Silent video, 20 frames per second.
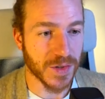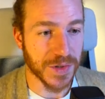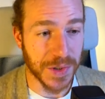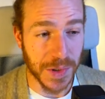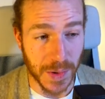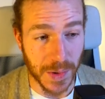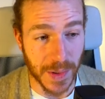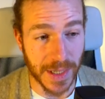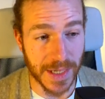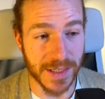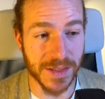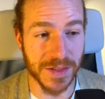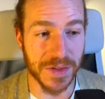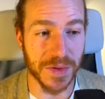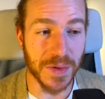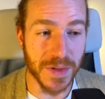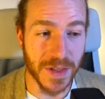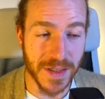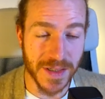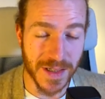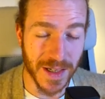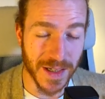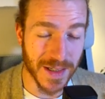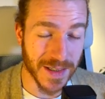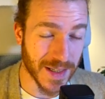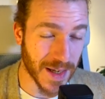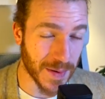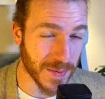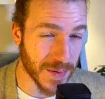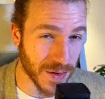True, as soon as it
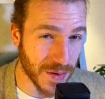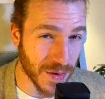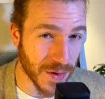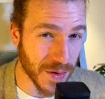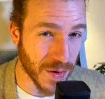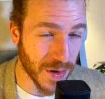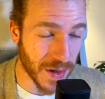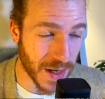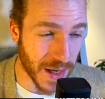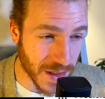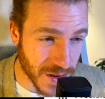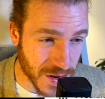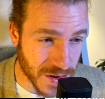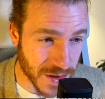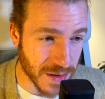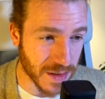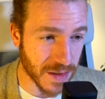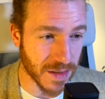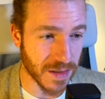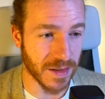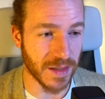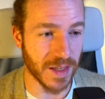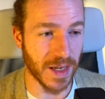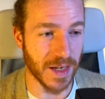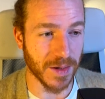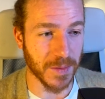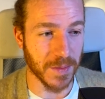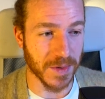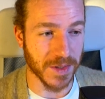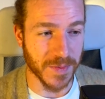accepts a new connection,
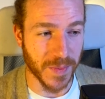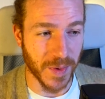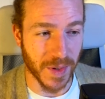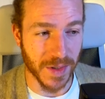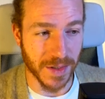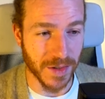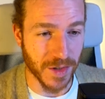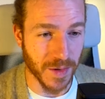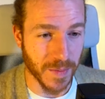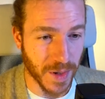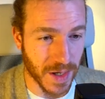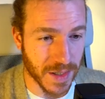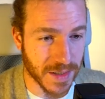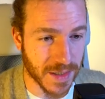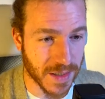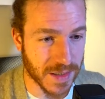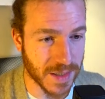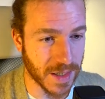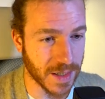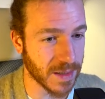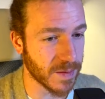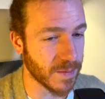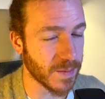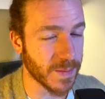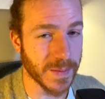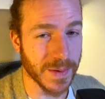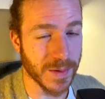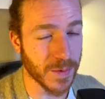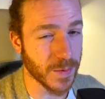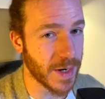then it will spawn a new process and it
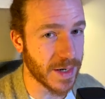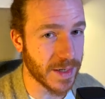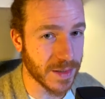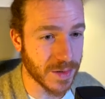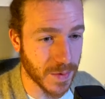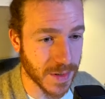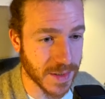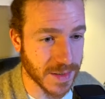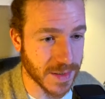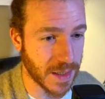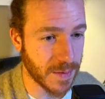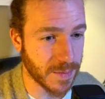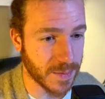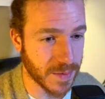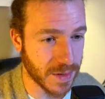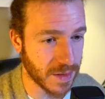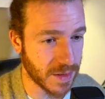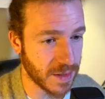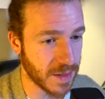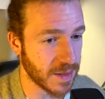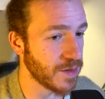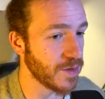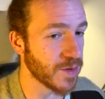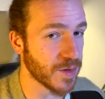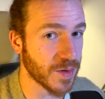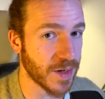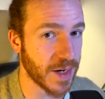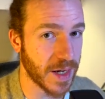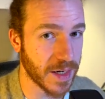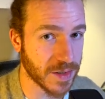will be ready to accept a
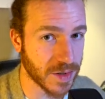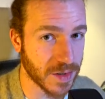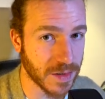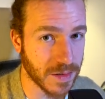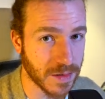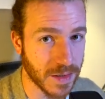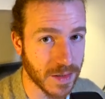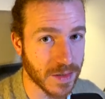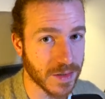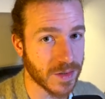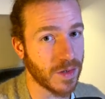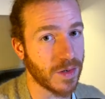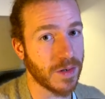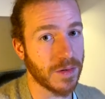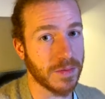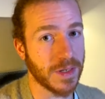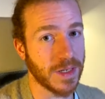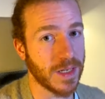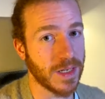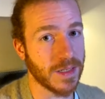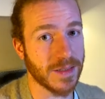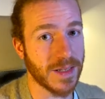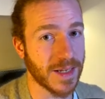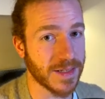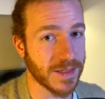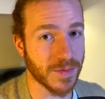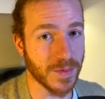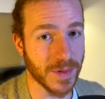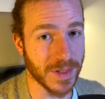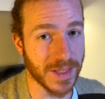new connection. So it
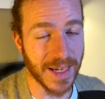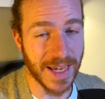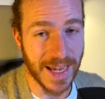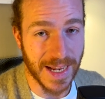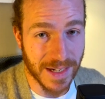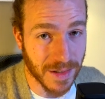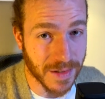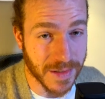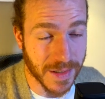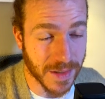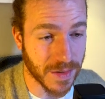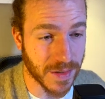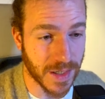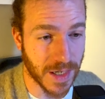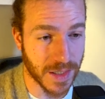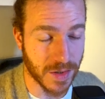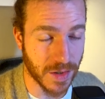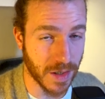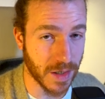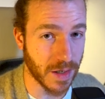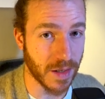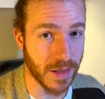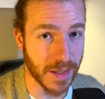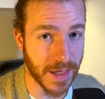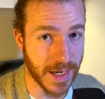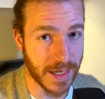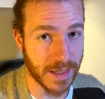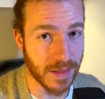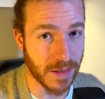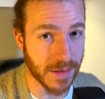doesn't really handle the connection, it
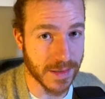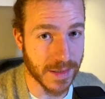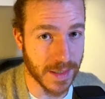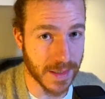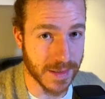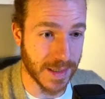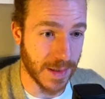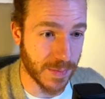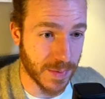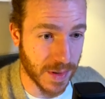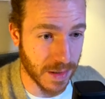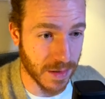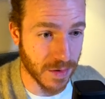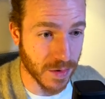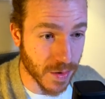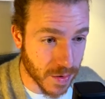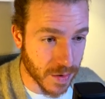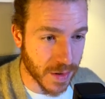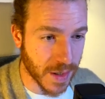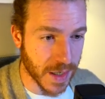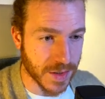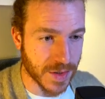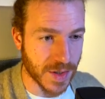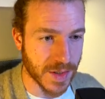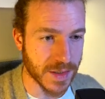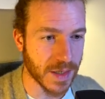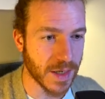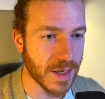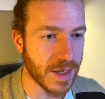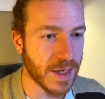only handles accepting new
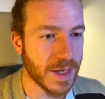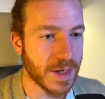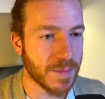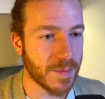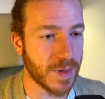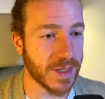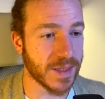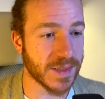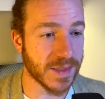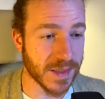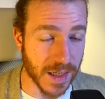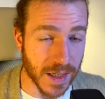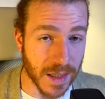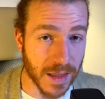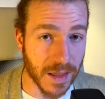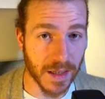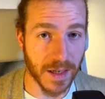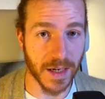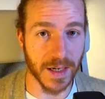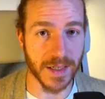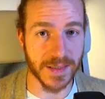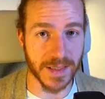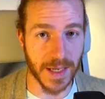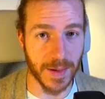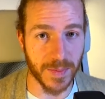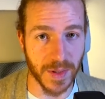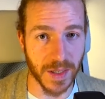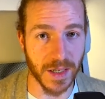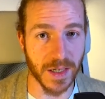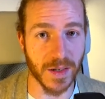connections, but it's still
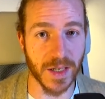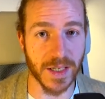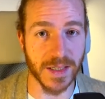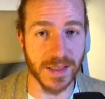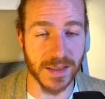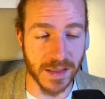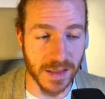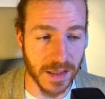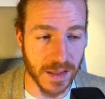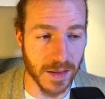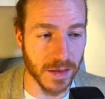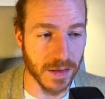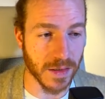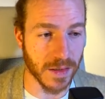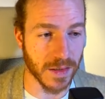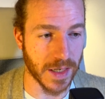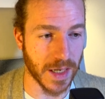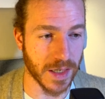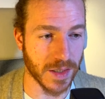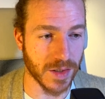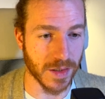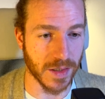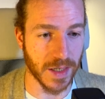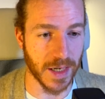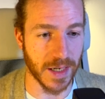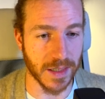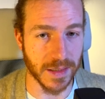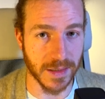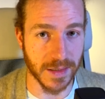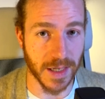accepting a single connection
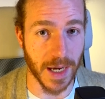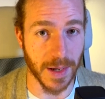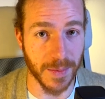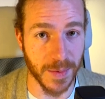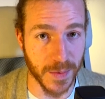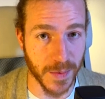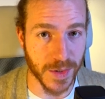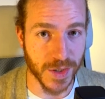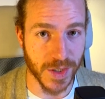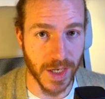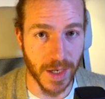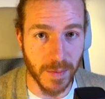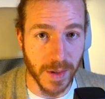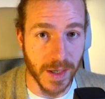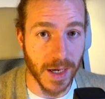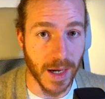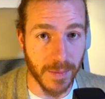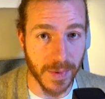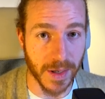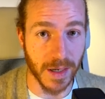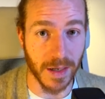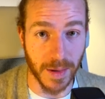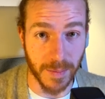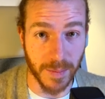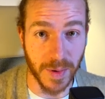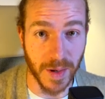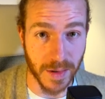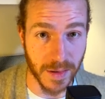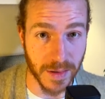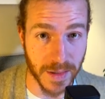at a time, which can become
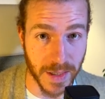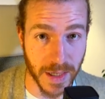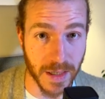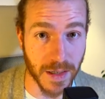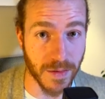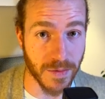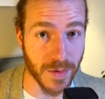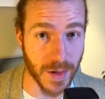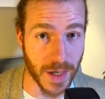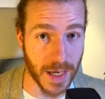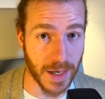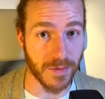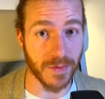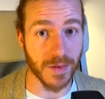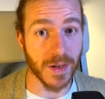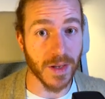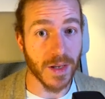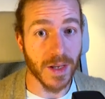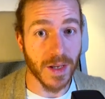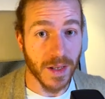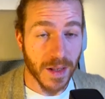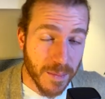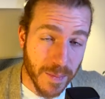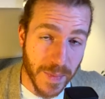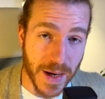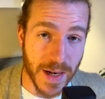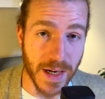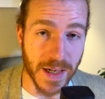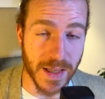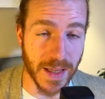a bottleneck if you have
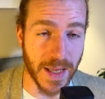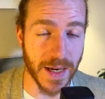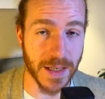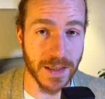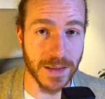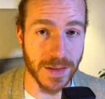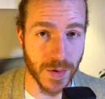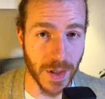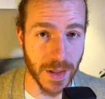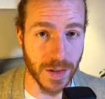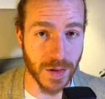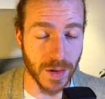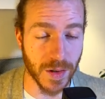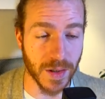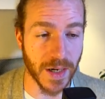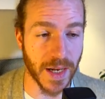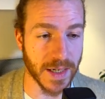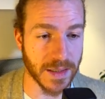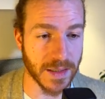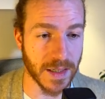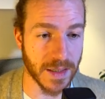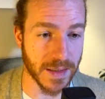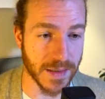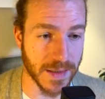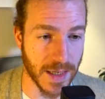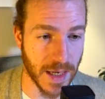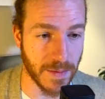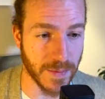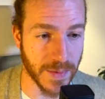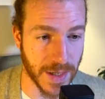many clients trying to connect at
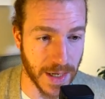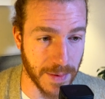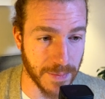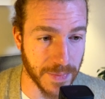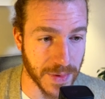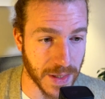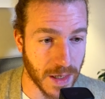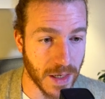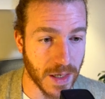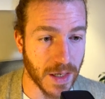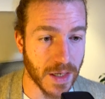the same time.